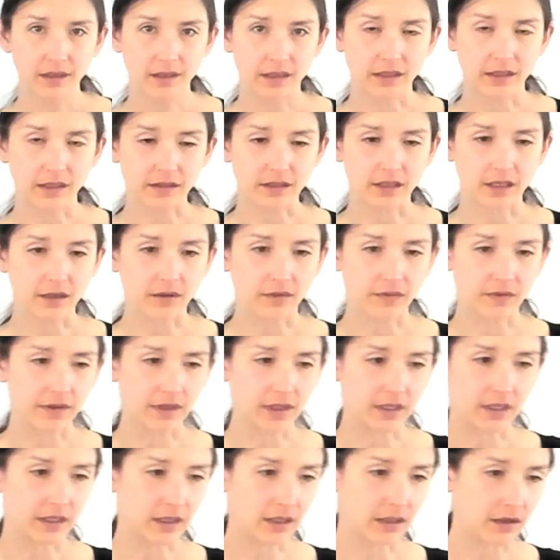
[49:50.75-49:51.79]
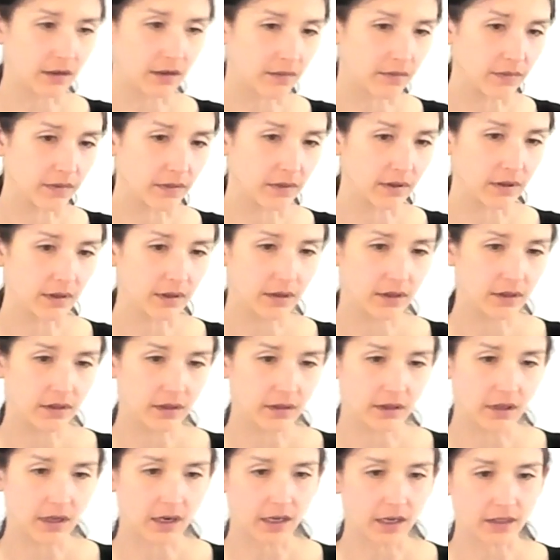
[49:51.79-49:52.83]
Instead of thinking of
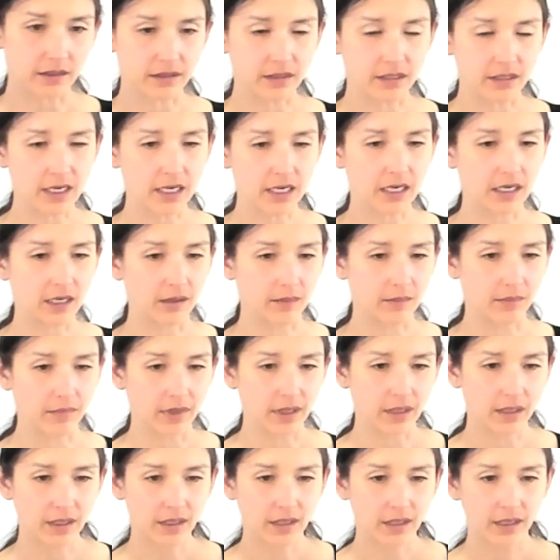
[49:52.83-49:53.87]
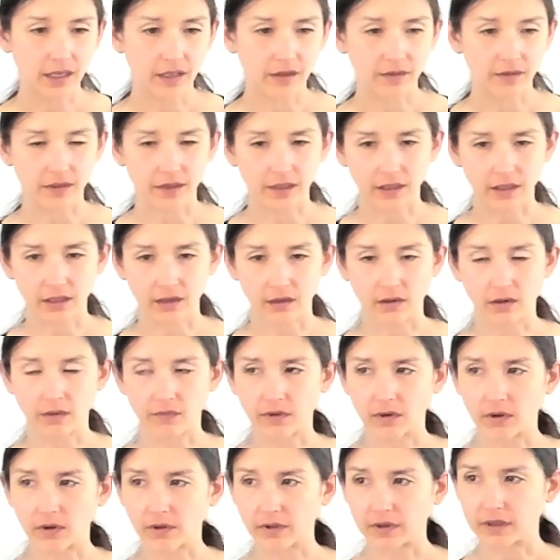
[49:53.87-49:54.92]
God's name and thinking of
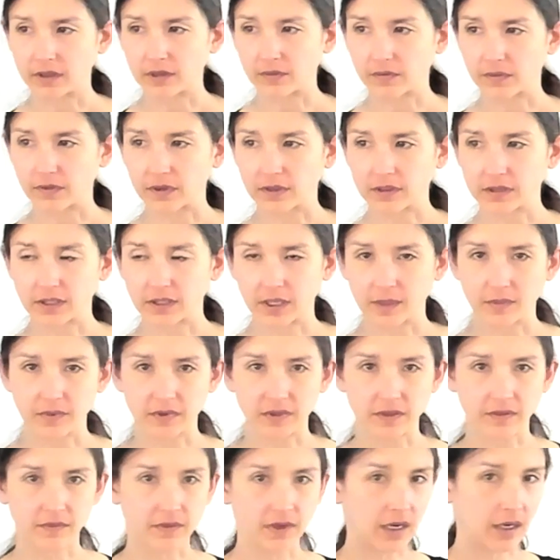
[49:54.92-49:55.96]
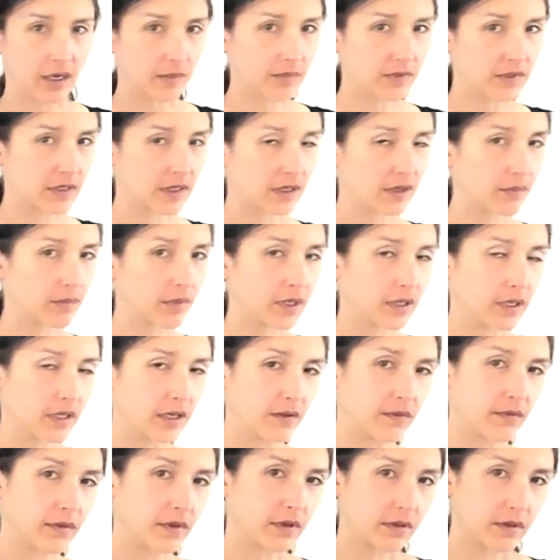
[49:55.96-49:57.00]
all the different types of names that have been
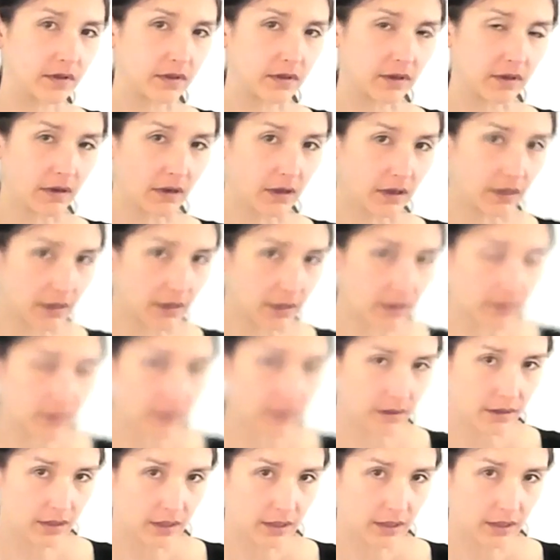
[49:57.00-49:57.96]
given to God,